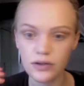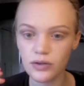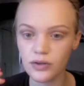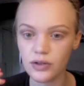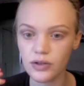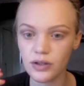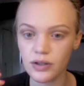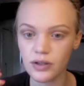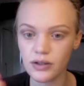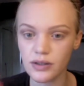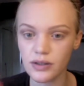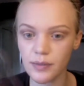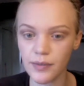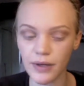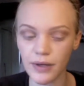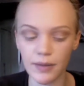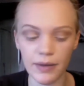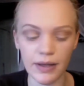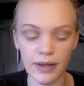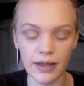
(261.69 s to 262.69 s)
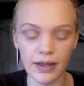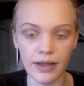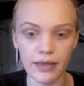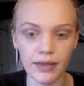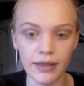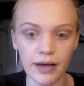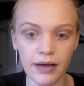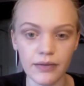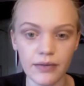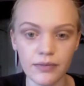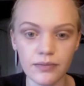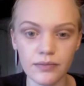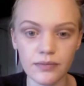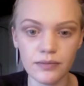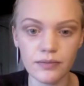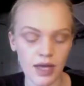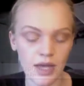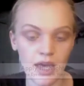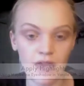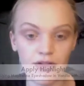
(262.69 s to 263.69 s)
it should look something about like that.
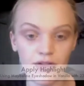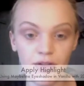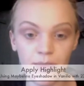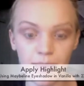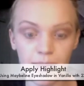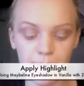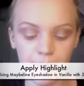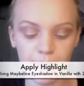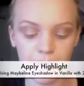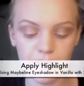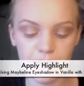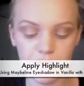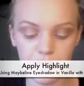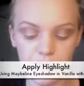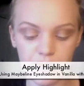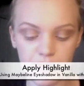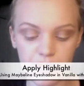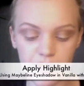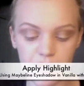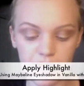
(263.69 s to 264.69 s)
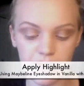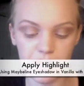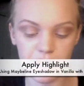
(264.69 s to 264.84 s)
Then what I'm going to do is take this